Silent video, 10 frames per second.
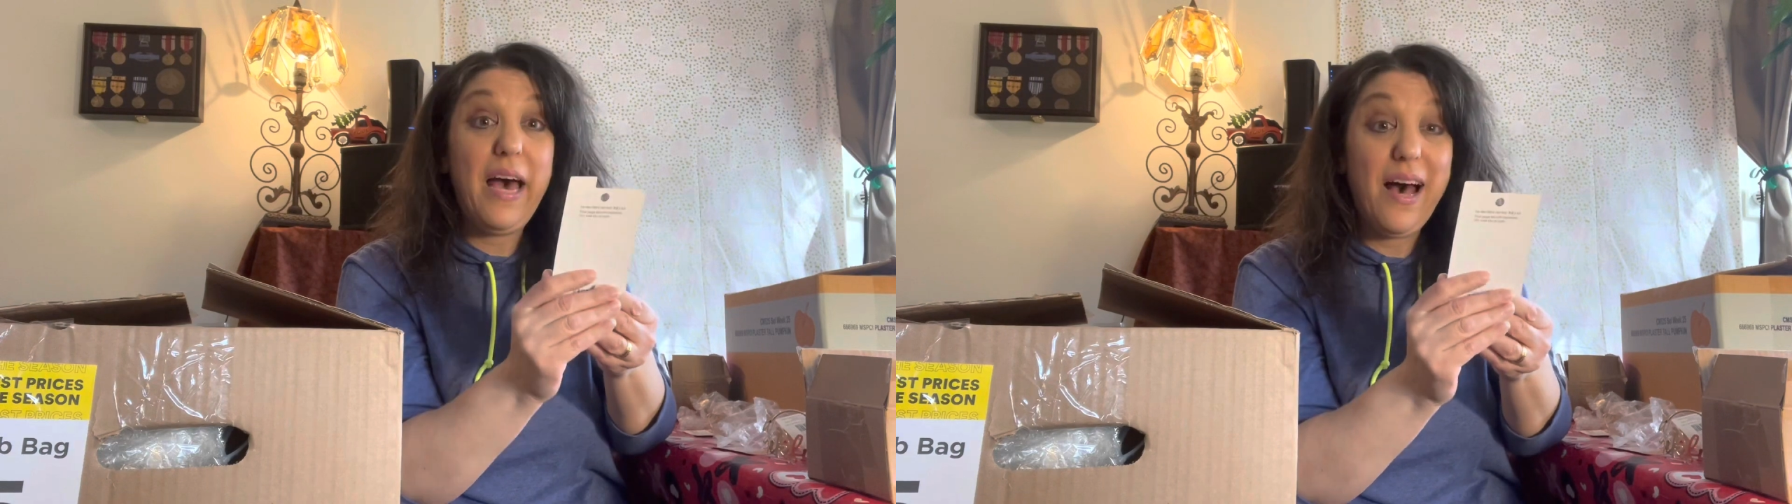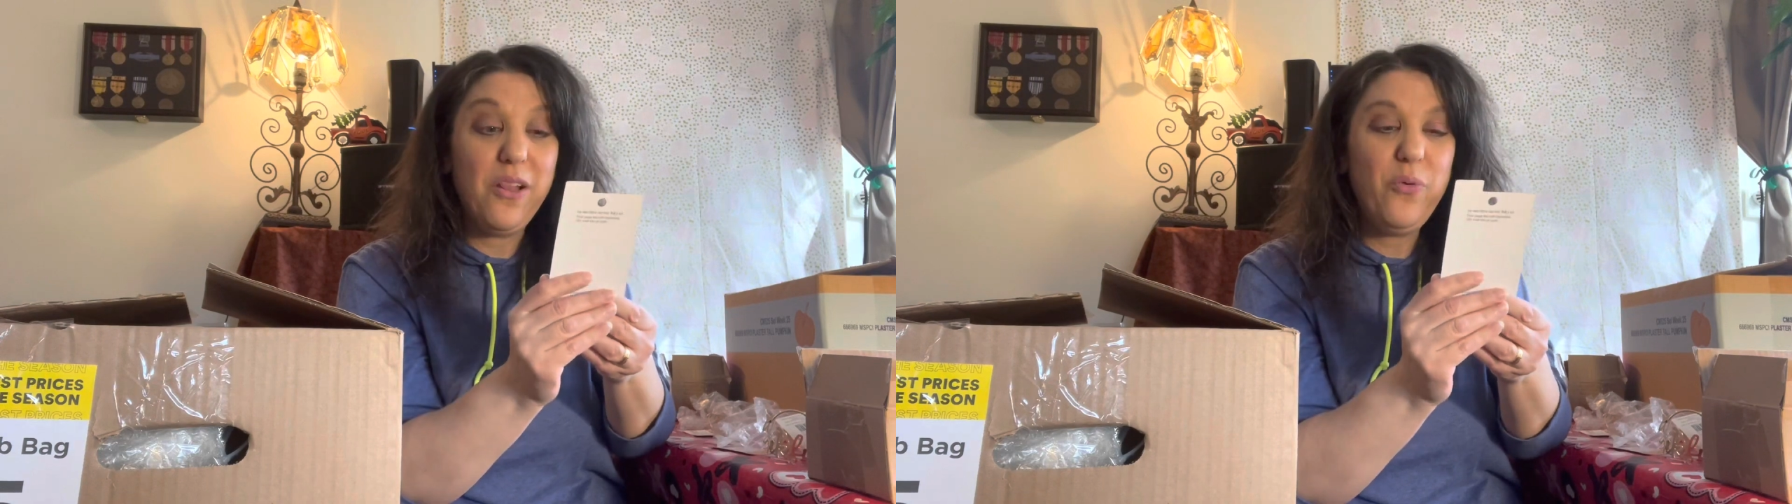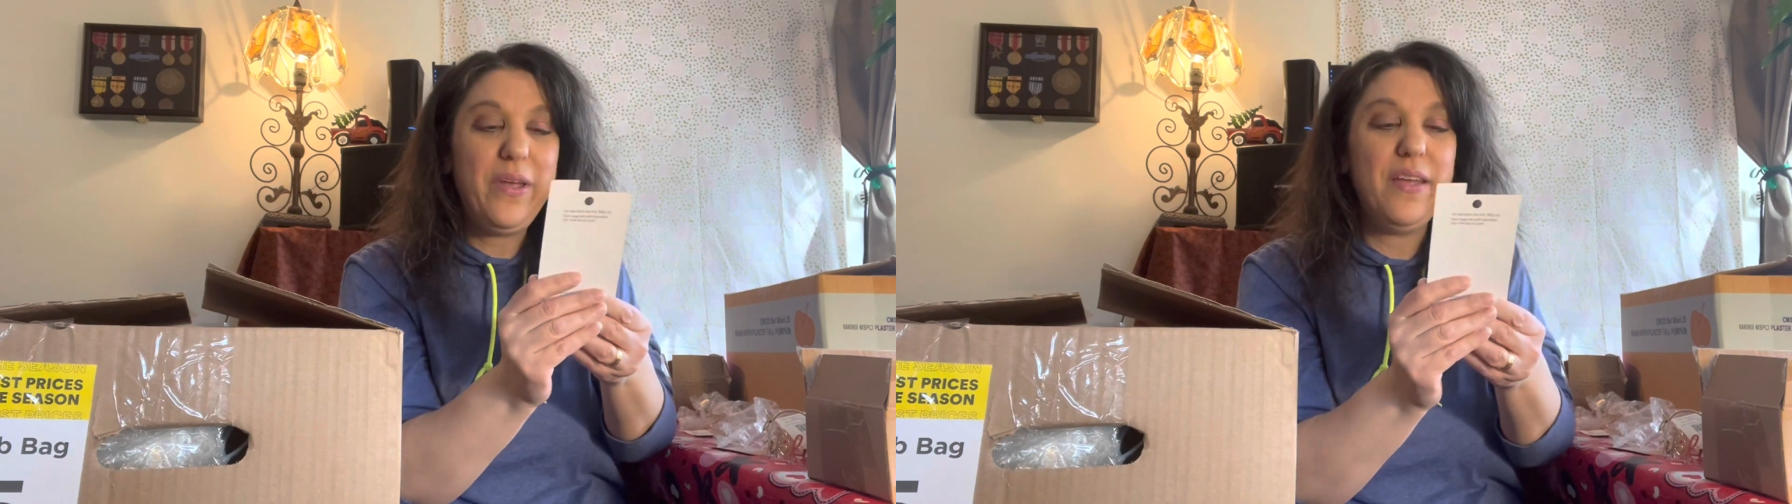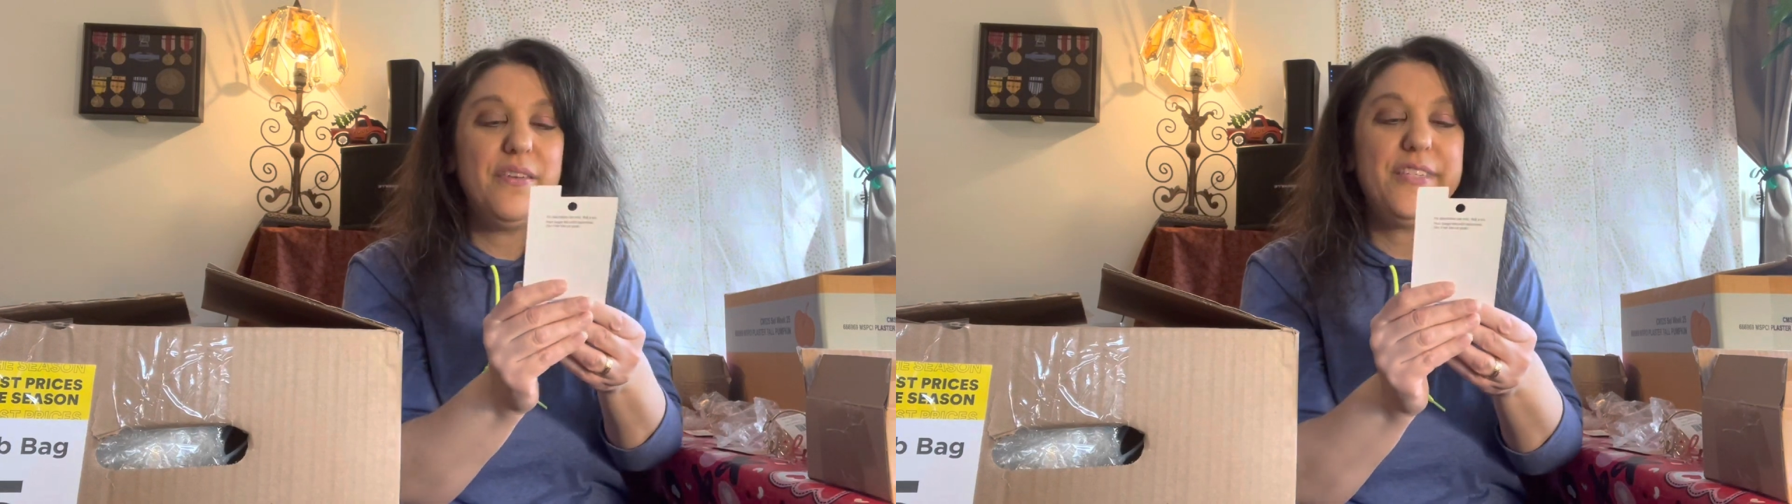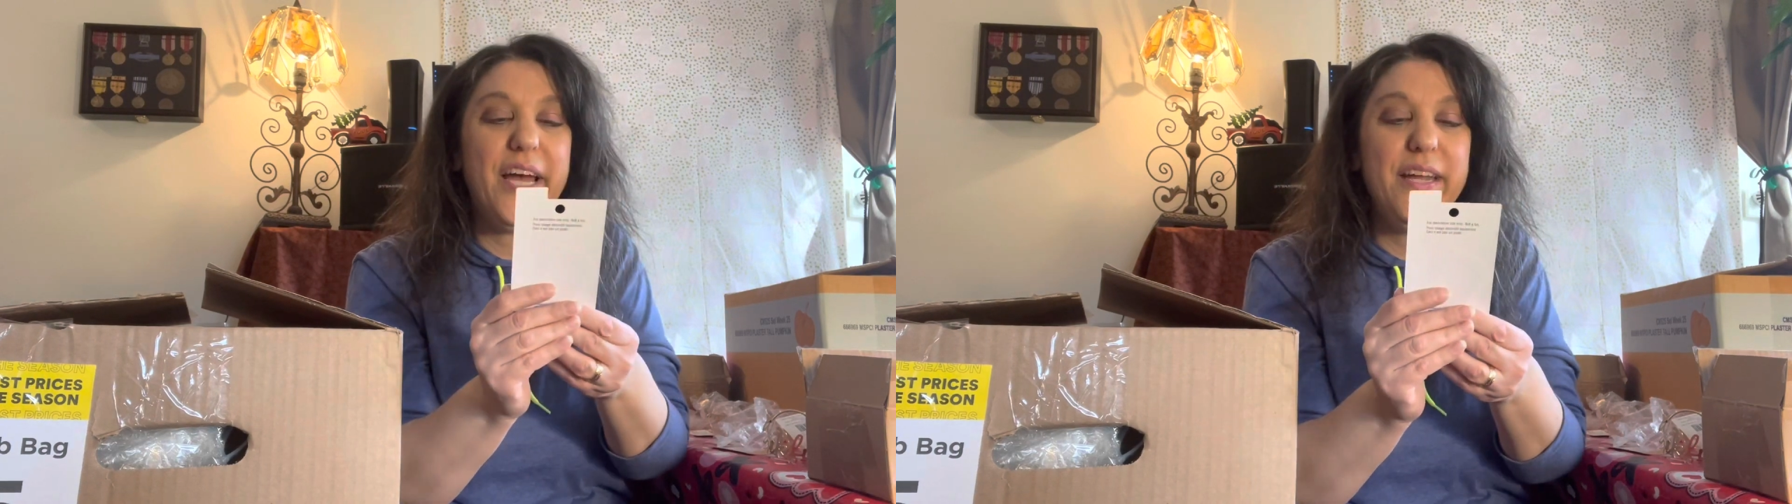Halloween
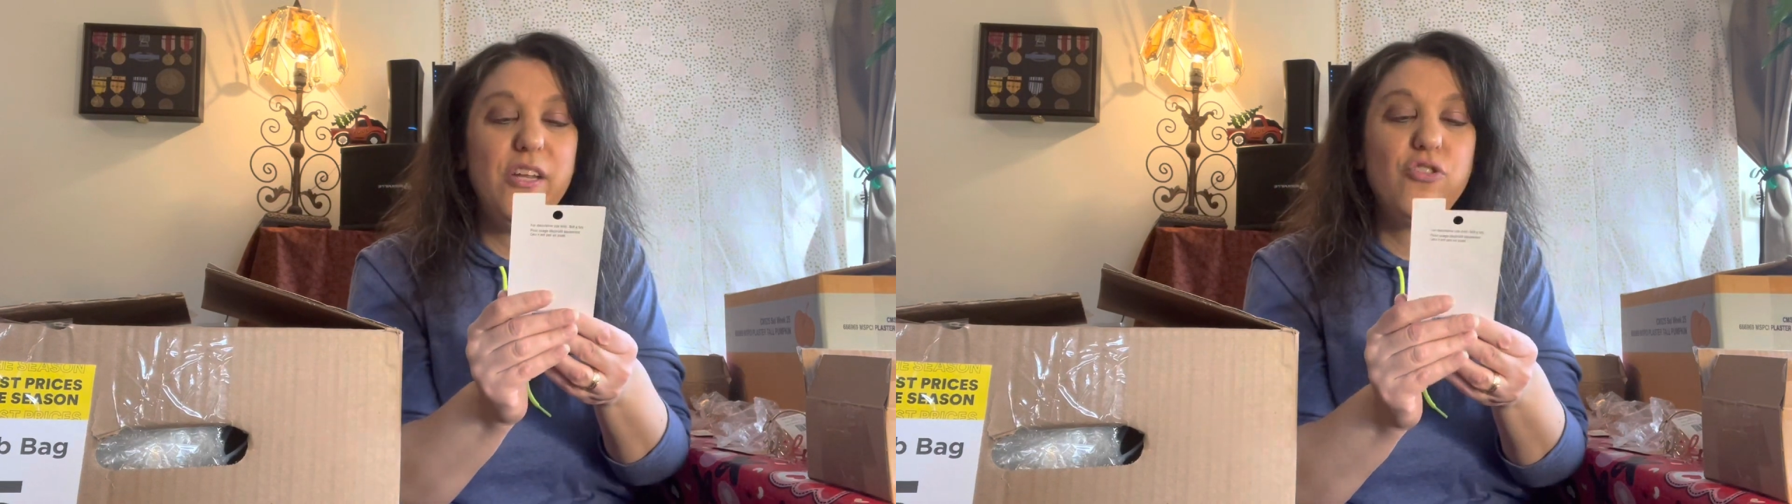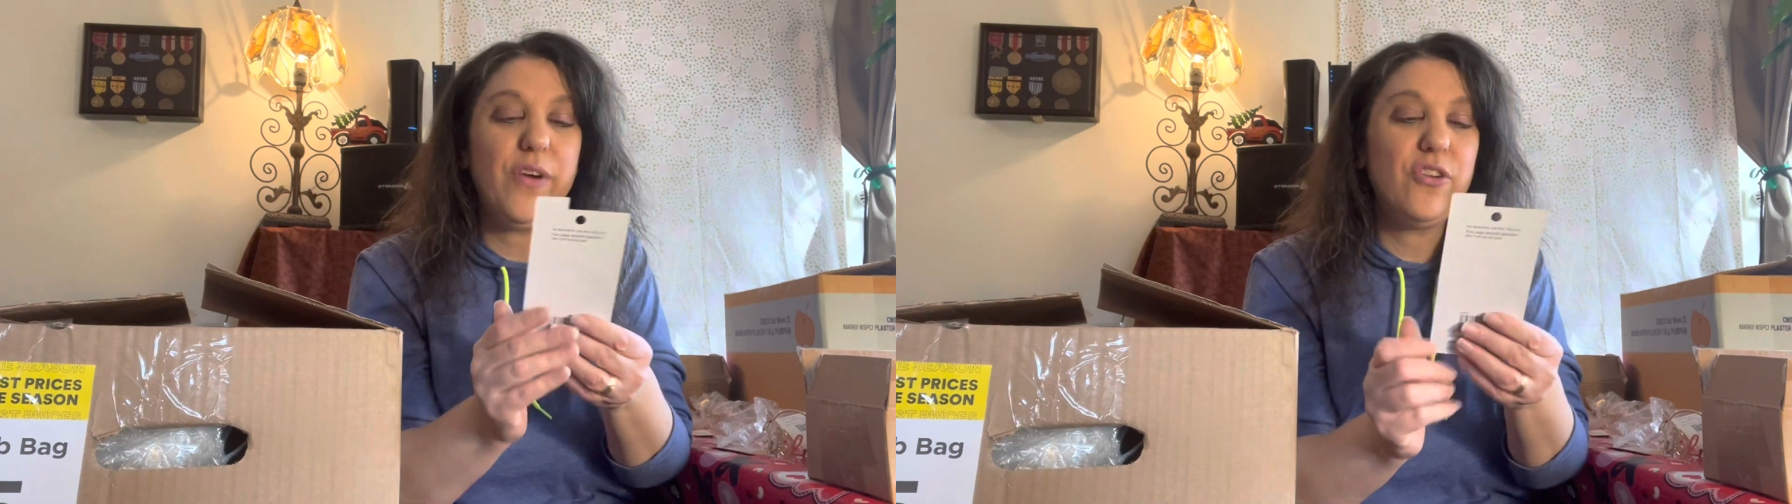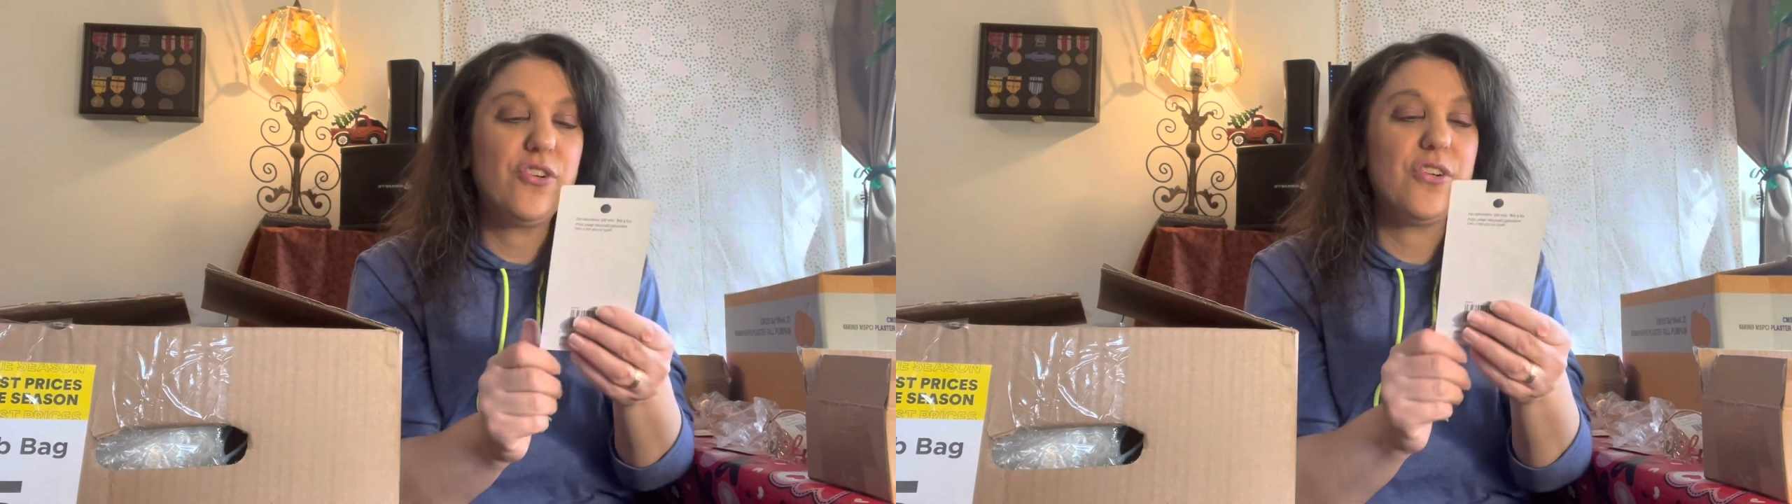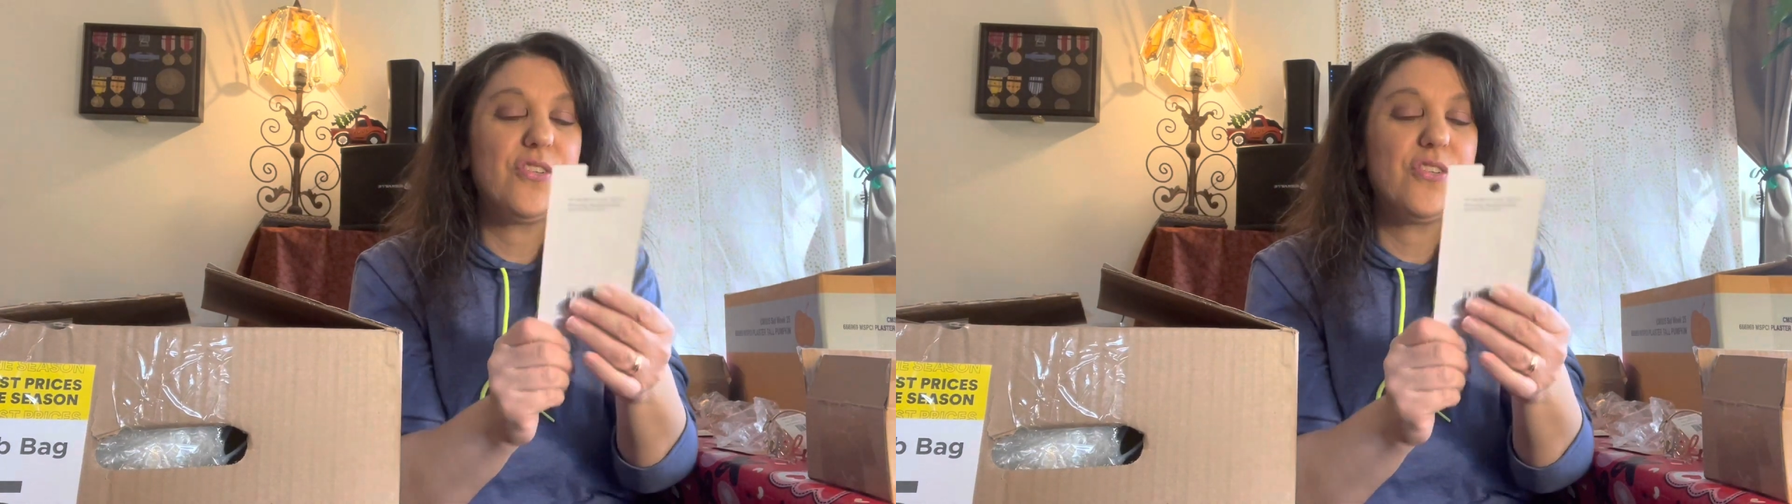tiny treasures.